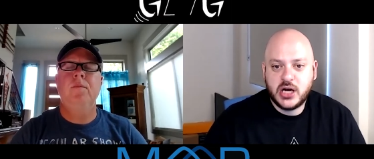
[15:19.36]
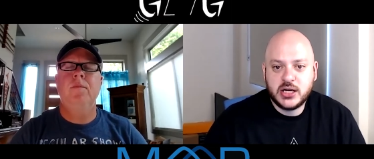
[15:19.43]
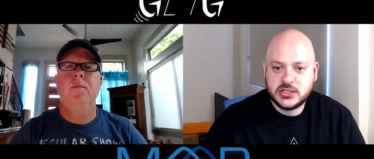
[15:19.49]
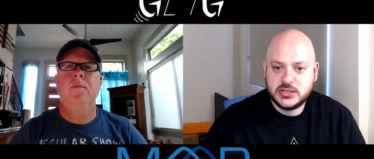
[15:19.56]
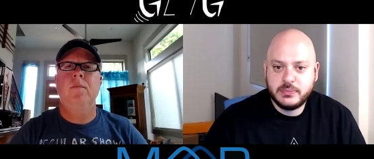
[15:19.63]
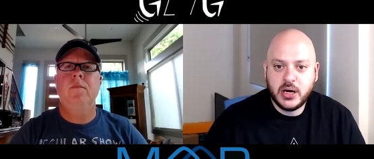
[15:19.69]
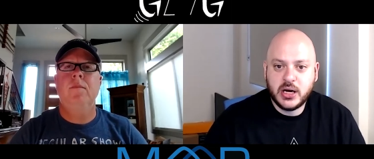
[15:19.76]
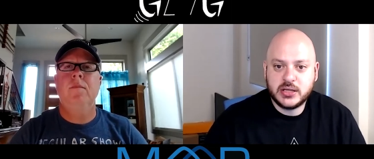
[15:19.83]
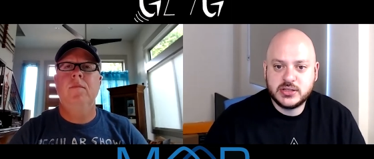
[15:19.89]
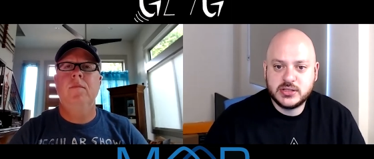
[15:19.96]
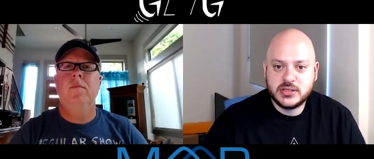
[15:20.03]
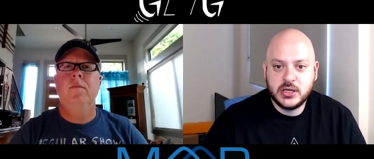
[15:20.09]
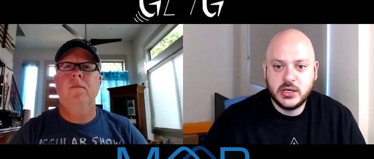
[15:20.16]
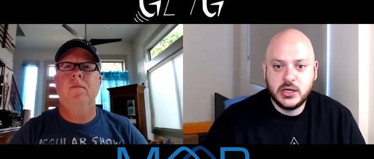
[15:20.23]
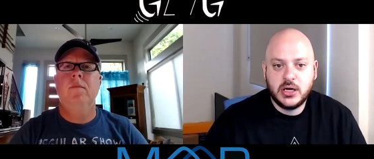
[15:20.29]
Speaker 1: and
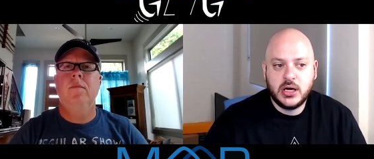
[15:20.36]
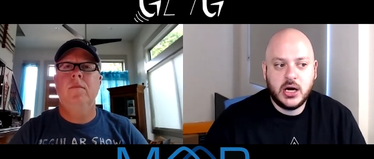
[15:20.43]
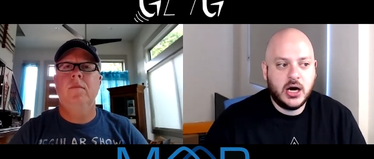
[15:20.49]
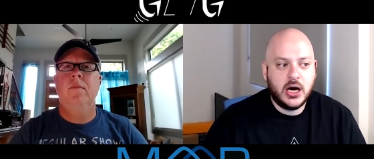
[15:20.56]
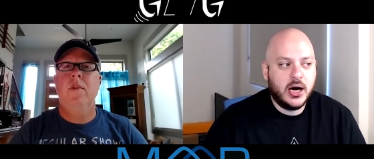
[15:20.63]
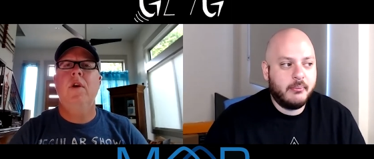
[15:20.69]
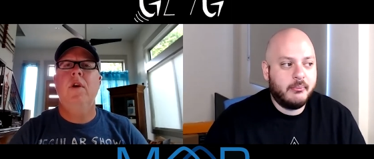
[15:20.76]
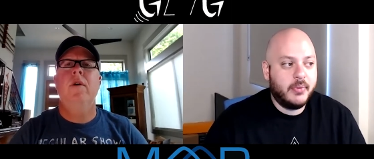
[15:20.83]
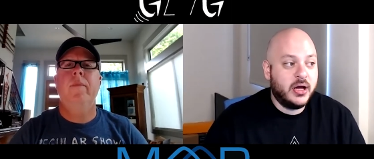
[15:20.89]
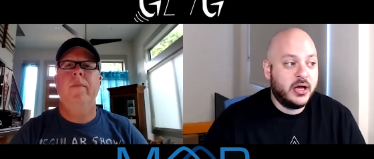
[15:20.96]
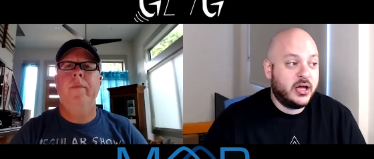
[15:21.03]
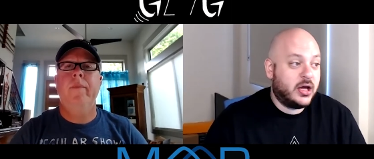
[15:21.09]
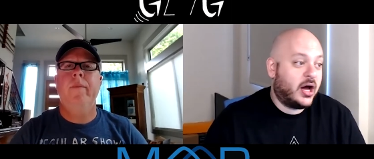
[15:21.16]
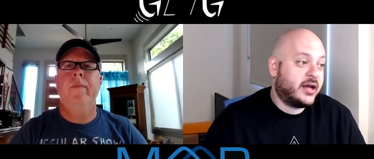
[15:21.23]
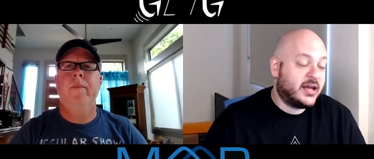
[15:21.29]
hotspots. Yeah. Um,
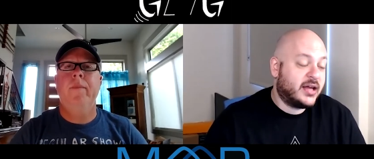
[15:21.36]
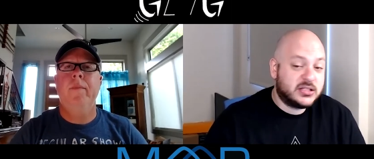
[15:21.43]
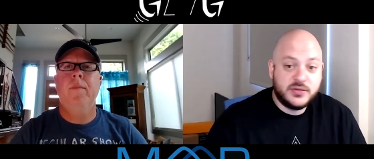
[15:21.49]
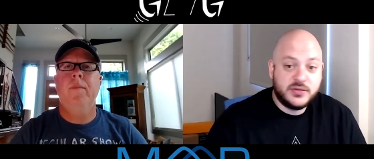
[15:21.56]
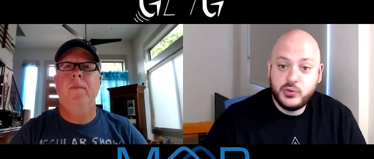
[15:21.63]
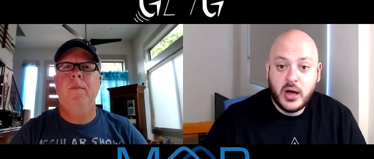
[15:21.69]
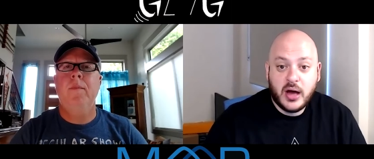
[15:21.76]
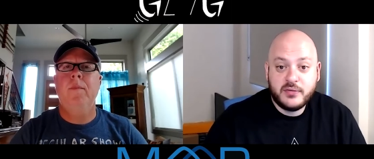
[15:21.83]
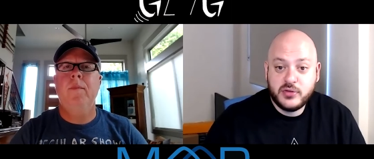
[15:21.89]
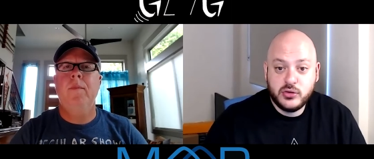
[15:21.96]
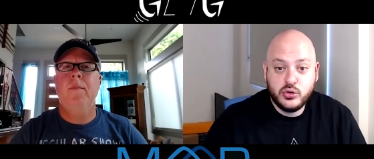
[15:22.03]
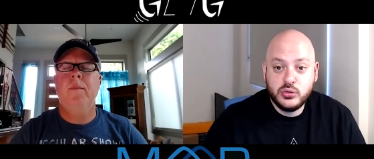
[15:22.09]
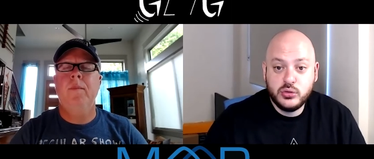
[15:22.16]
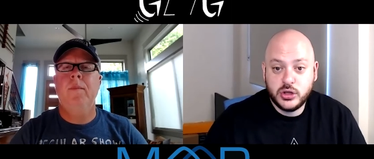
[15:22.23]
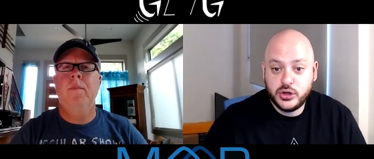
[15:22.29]
I guess if you have
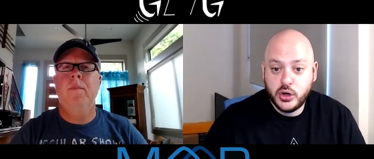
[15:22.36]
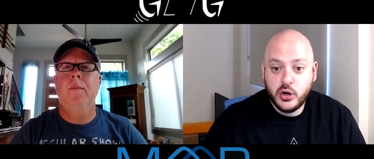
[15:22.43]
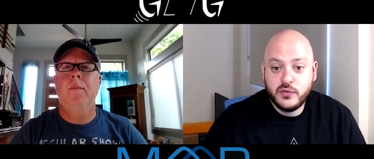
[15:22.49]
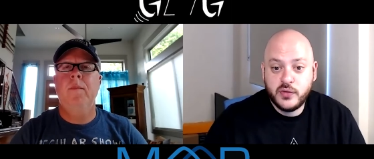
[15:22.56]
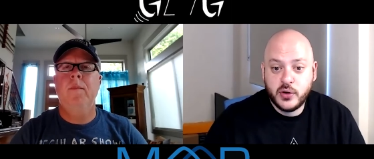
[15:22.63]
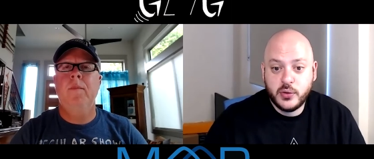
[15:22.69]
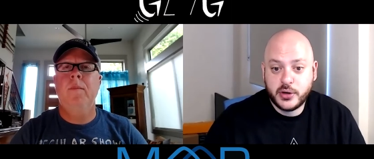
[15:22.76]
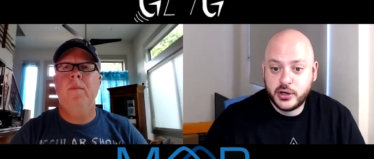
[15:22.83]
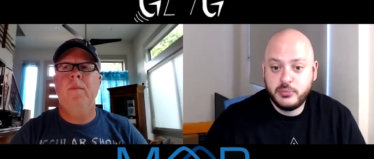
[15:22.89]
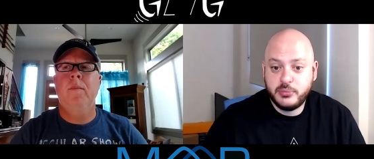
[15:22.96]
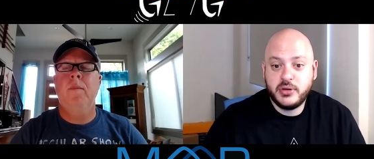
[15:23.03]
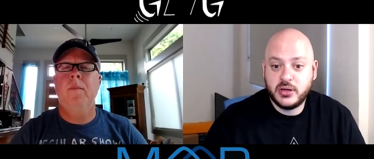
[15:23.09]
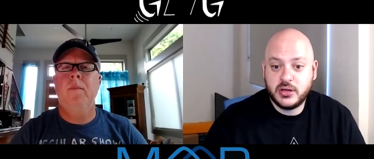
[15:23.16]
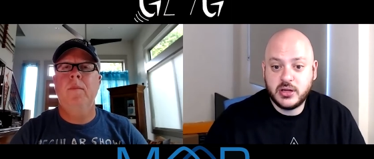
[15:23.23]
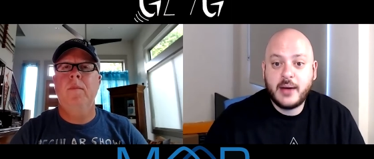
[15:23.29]
the new Lenovo, it
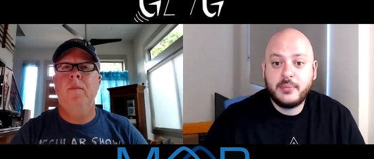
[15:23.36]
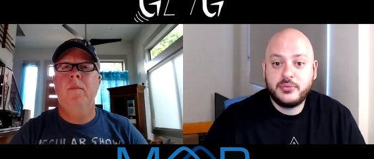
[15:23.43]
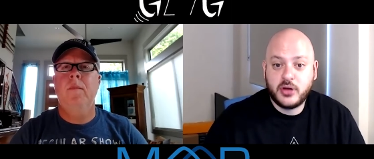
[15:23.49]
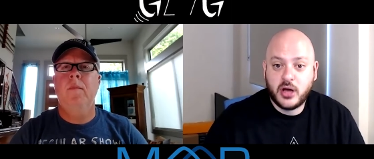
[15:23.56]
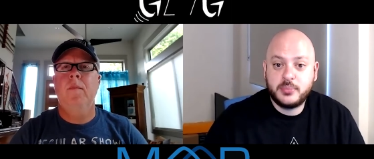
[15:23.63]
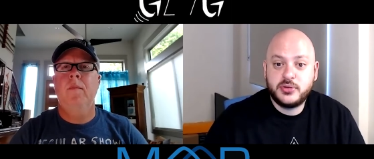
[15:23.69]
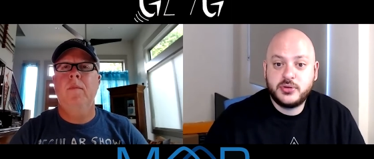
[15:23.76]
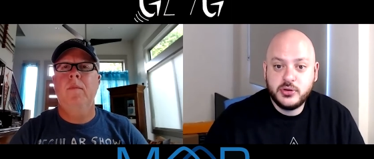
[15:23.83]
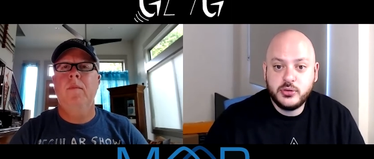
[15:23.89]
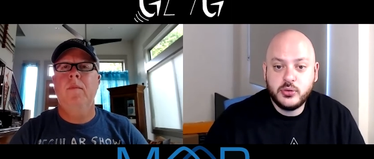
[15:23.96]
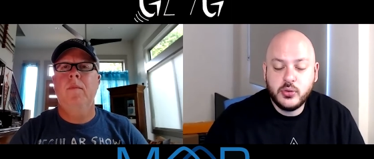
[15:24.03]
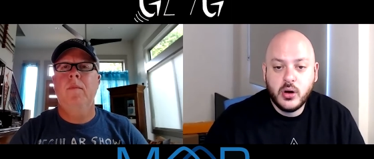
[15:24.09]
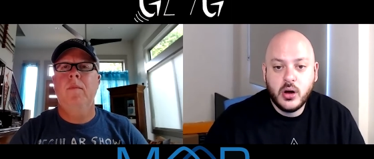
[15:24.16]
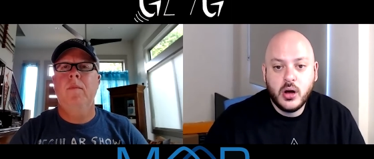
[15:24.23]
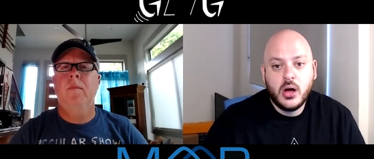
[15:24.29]
could be a laptop
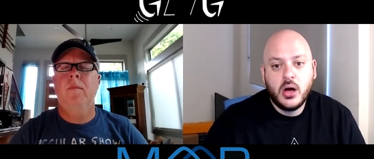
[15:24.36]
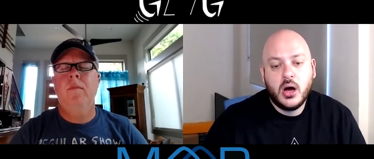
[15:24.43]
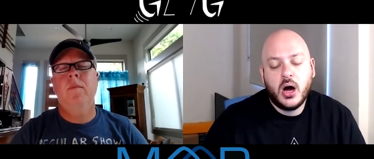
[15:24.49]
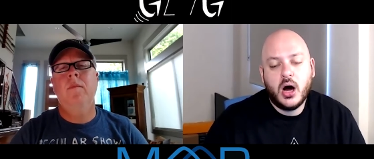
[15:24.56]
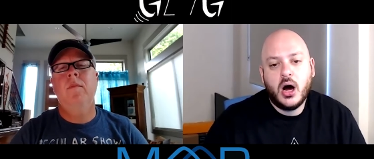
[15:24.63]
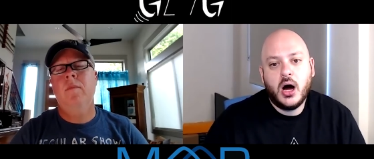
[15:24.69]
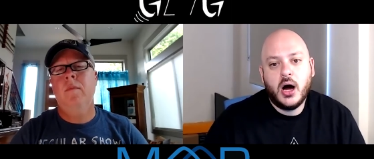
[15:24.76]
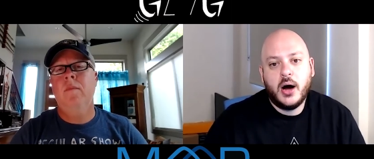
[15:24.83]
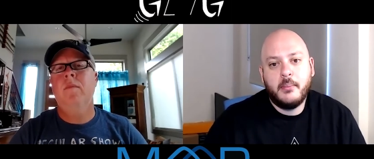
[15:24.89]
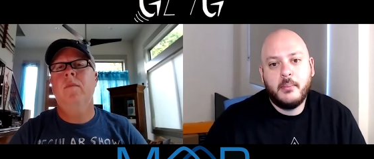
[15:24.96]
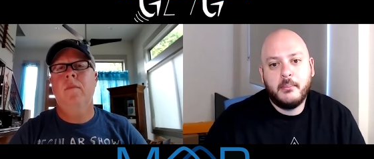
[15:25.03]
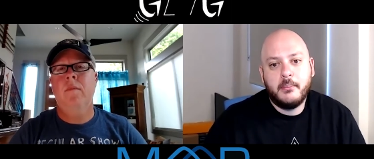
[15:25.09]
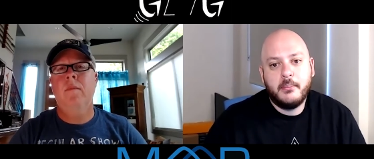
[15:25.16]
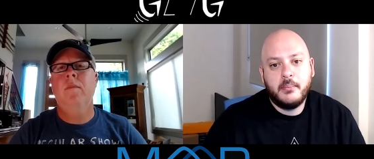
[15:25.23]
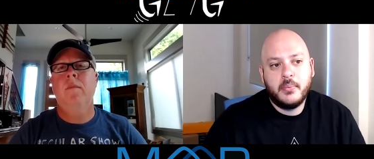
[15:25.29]
too,
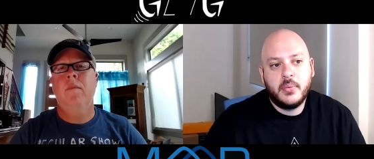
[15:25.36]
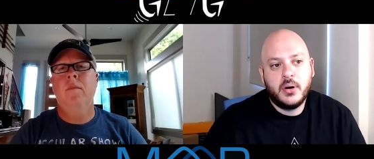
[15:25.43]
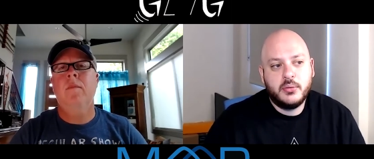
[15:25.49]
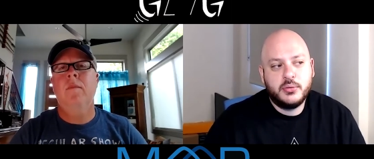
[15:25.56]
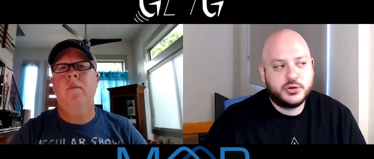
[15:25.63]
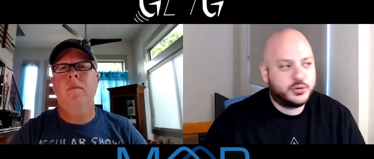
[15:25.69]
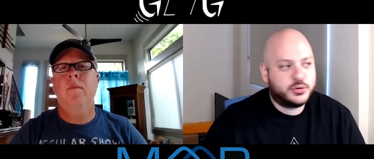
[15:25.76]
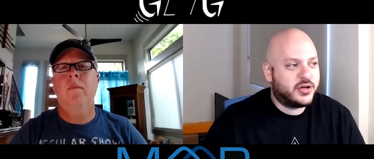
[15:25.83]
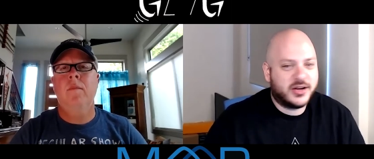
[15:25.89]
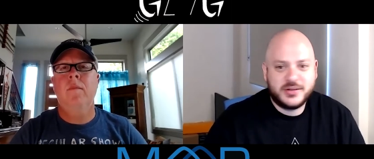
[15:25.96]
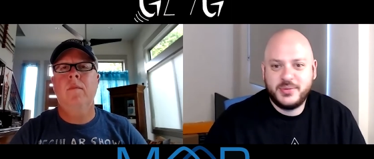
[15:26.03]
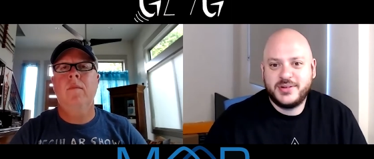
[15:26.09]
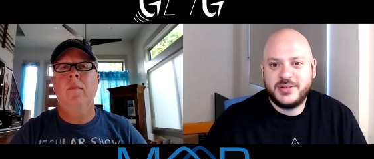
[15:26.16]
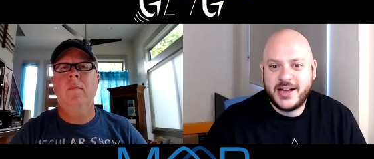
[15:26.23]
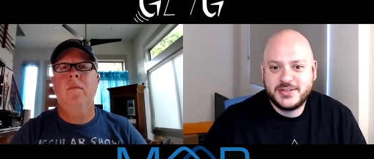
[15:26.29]
um, which we
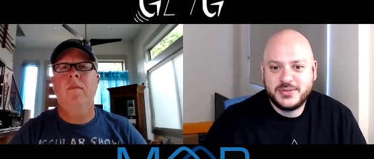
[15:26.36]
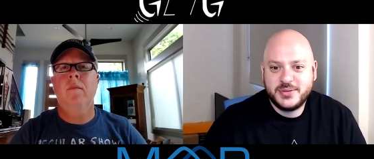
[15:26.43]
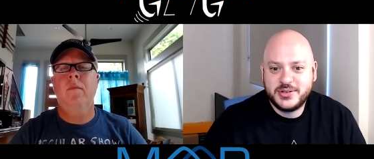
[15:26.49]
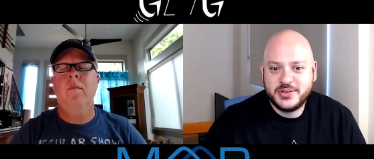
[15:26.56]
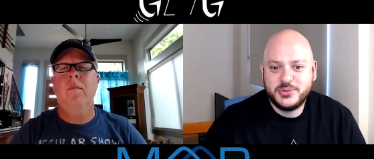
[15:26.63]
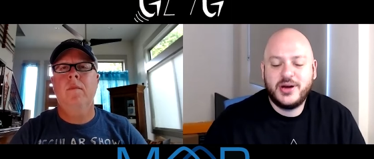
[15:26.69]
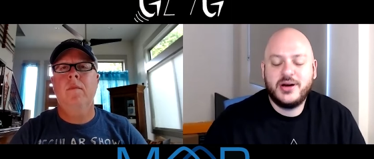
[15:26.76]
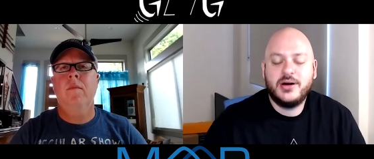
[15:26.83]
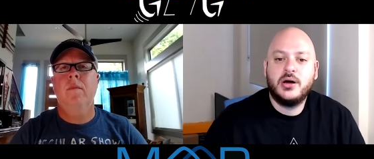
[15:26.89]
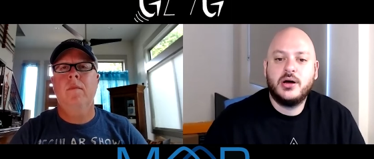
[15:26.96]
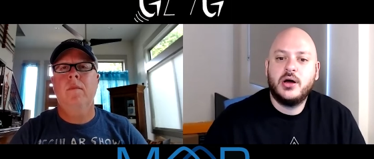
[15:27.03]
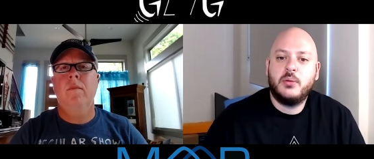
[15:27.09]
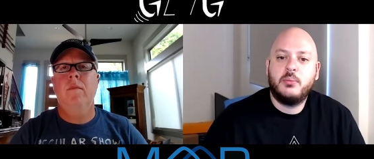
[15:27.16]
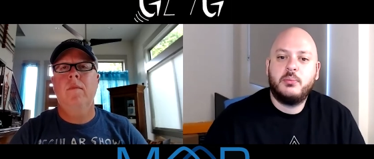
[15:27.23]
talked about last week as well.